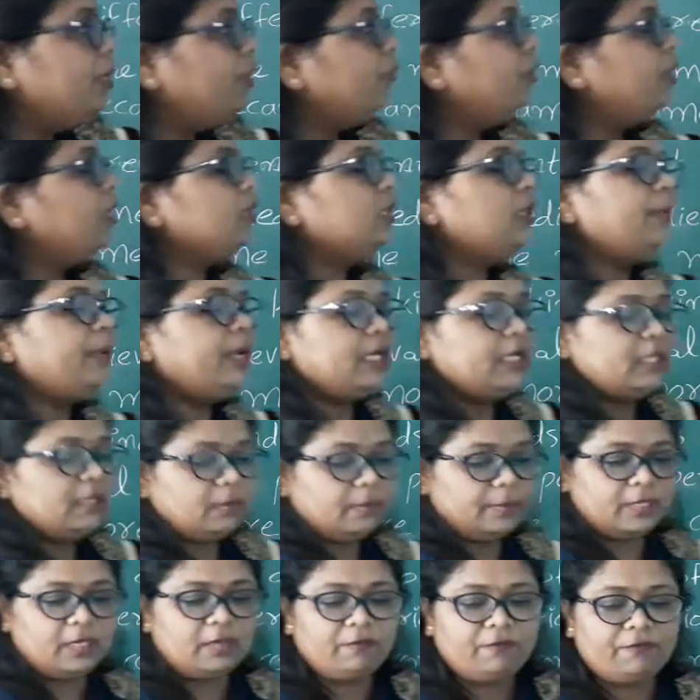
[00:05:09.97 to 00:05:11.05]
During the
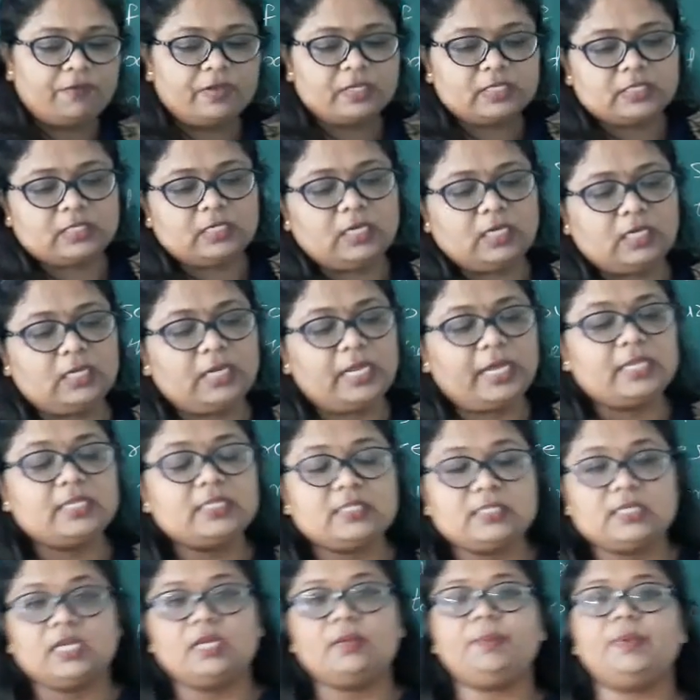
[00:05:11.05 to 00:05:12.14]
medieval, if we see in
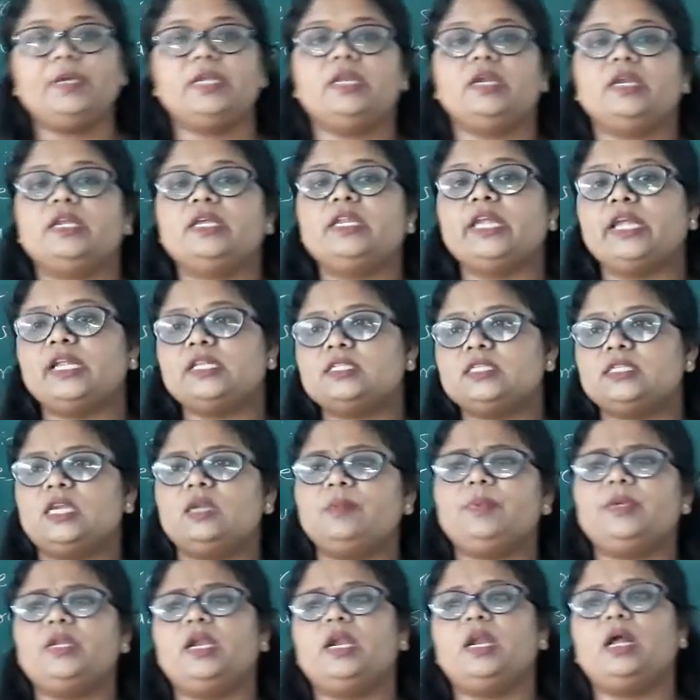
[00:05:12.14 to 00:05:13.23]
ancient
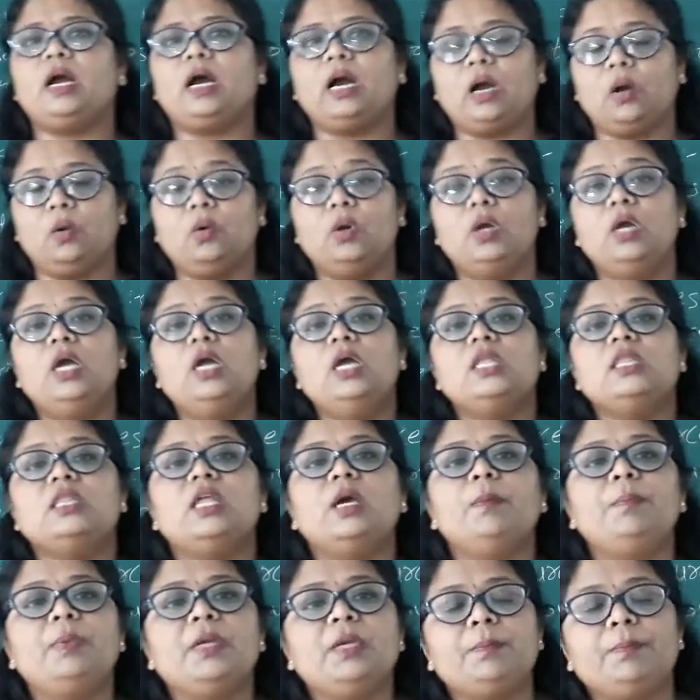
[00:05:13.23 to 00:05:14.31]
period how
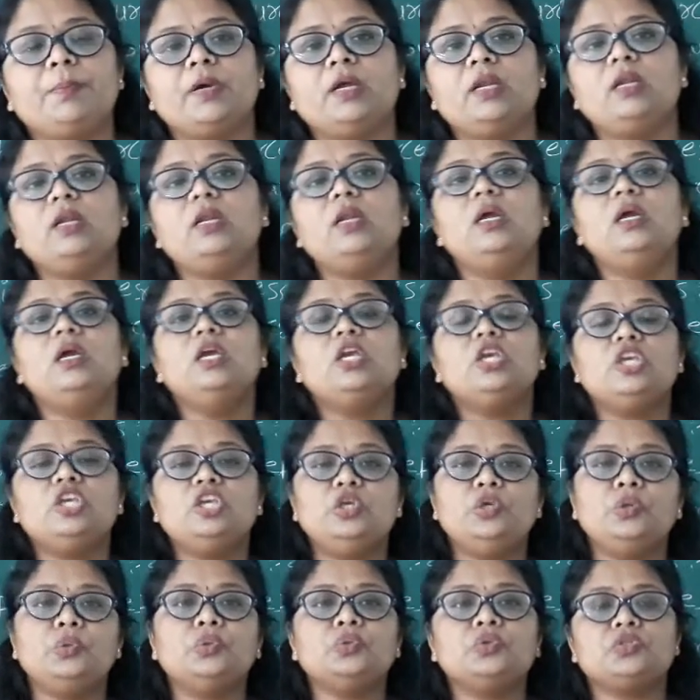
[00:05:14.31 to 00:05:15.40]
the people
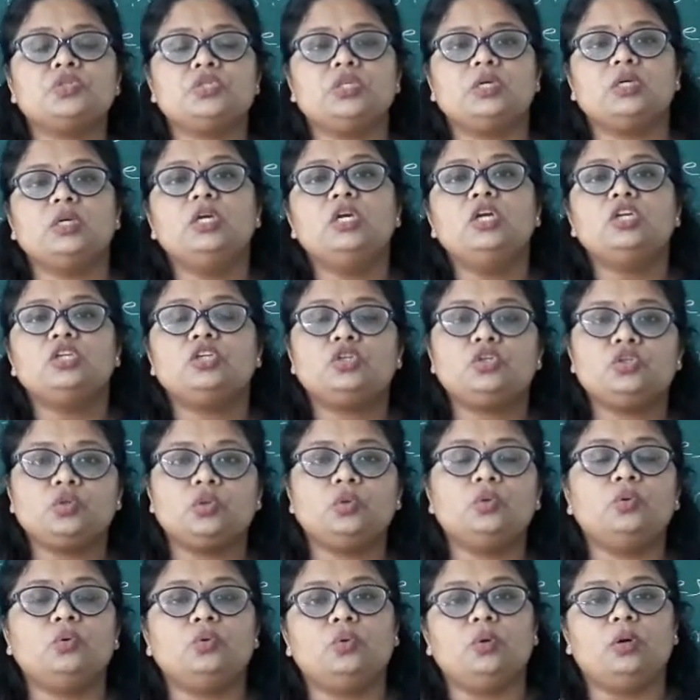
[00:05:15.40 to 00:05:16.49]
used to
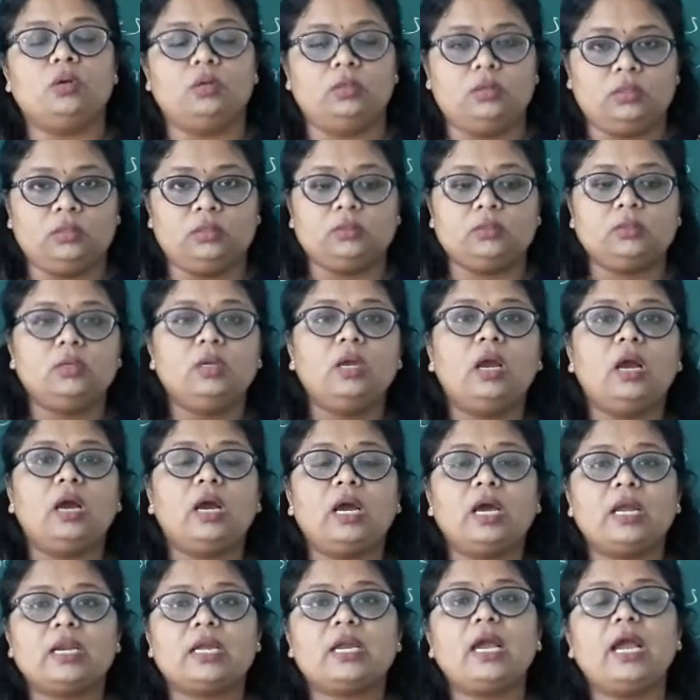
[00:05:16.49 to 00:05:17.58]

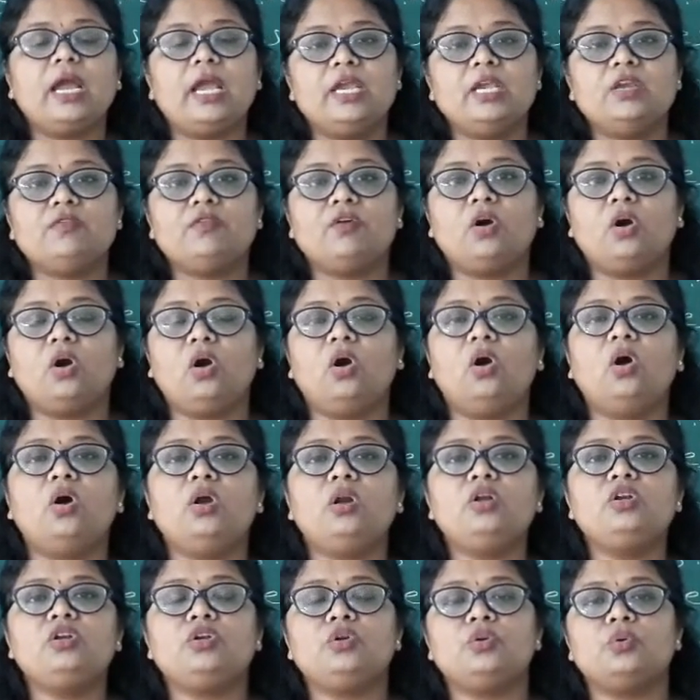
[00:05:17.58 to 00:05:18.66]
archive or
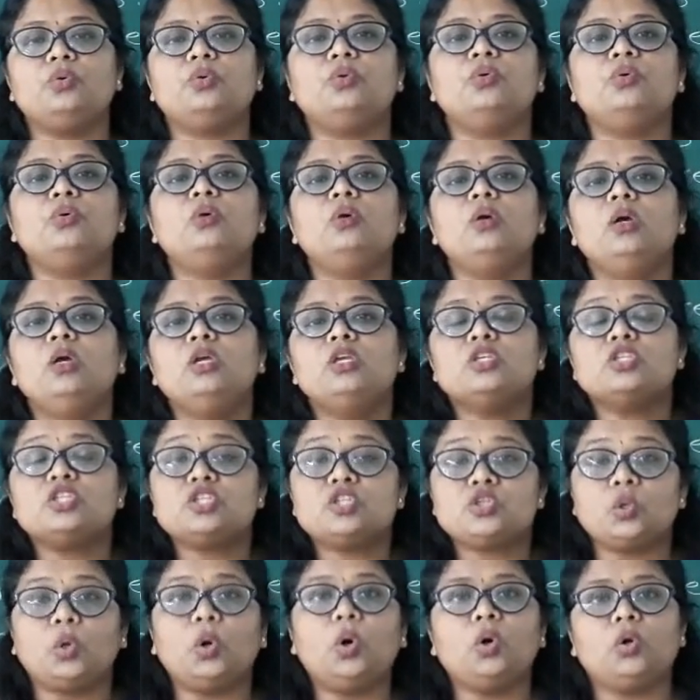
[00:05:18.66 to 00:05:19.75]
to
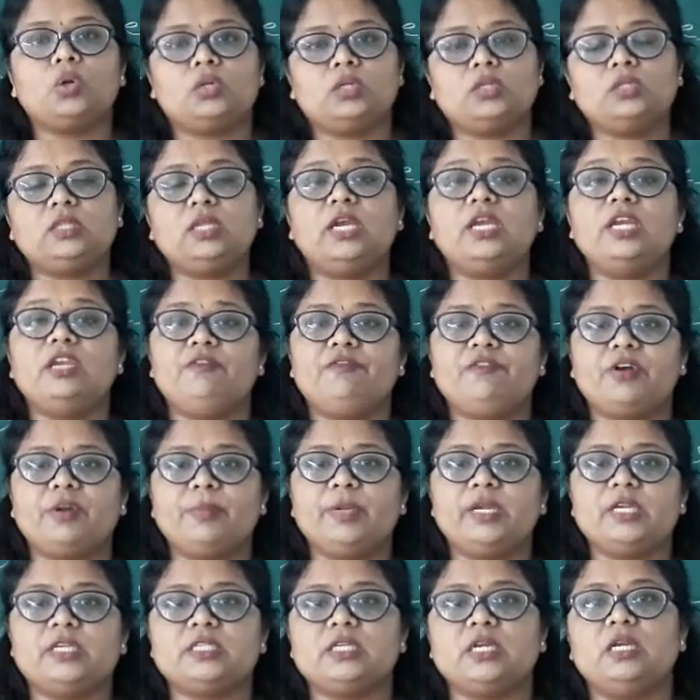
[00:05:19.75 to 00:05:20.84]
store the
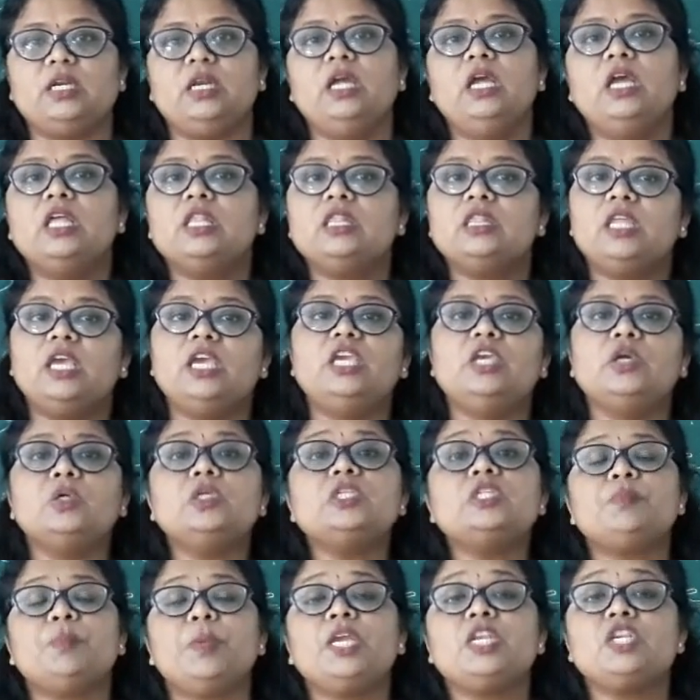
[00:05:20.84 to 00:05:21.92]
information, they
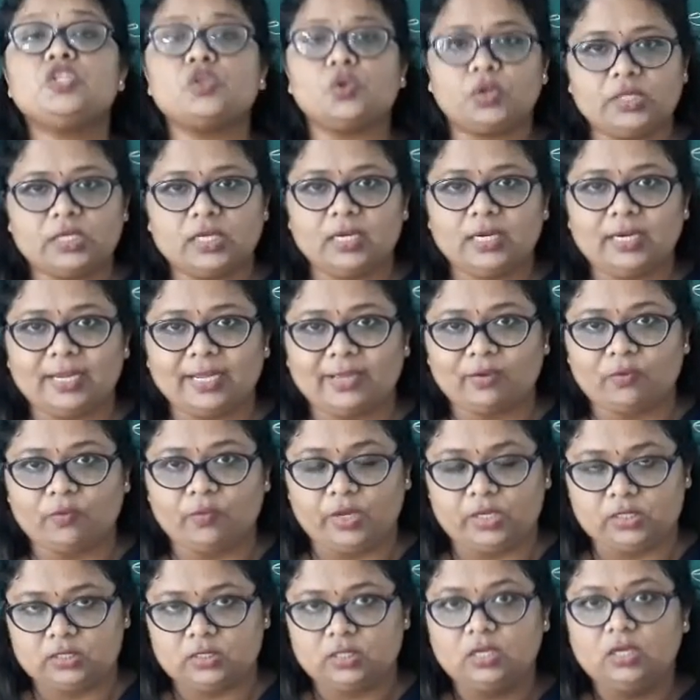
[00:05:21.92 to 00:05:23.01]
used pictorial
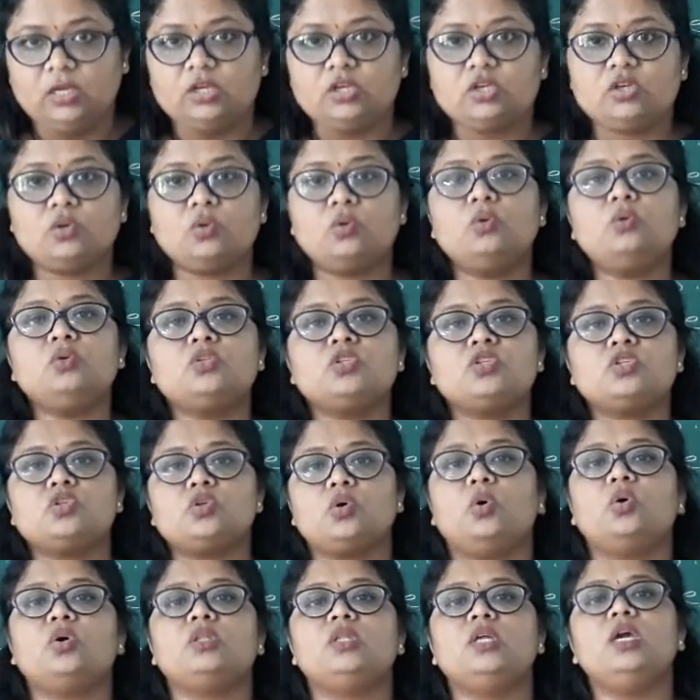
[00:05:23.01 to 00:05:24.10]
language to
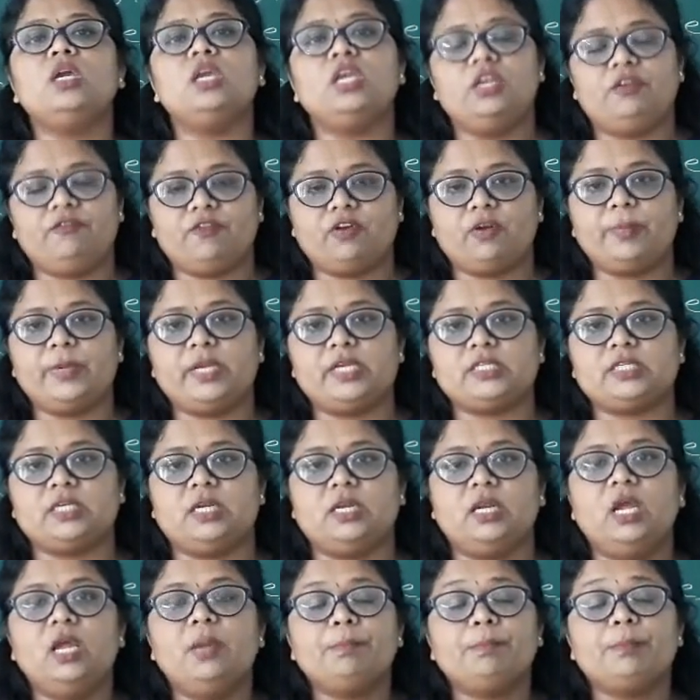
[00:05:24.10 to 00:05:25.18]
store the information.